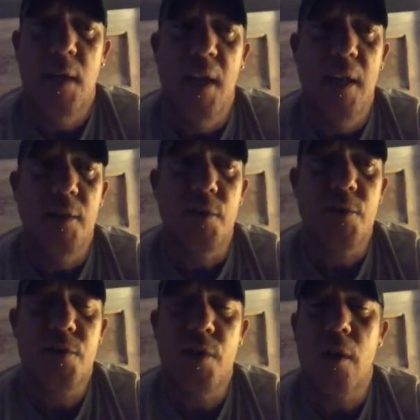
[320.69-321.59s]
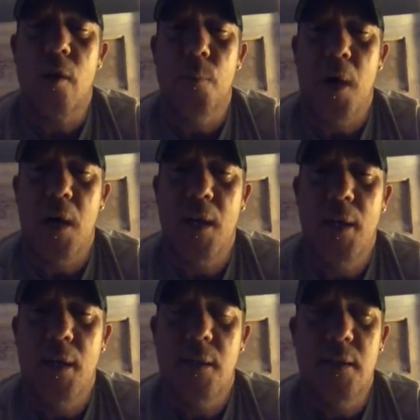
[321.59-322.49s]
and then just chuck her
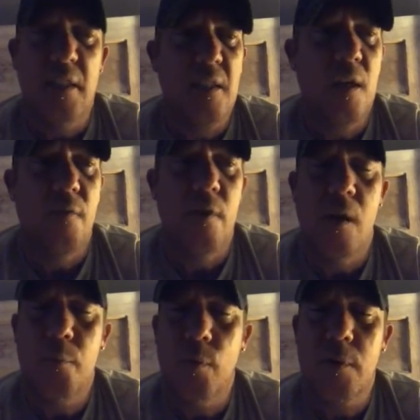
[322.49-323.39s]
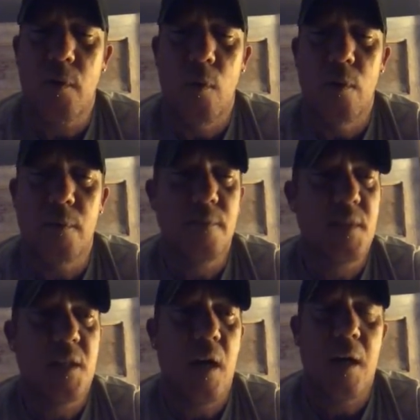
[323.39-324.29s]
body and cover it up with corn
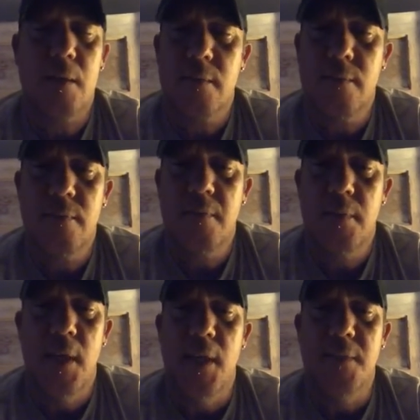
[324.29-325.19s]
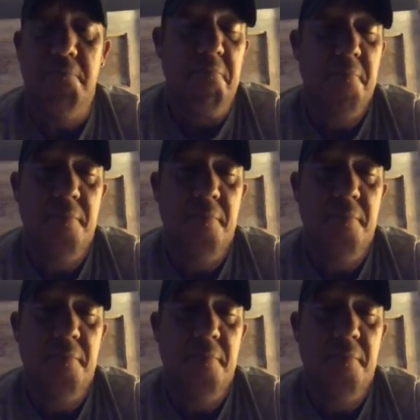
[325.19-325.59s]
stalk, and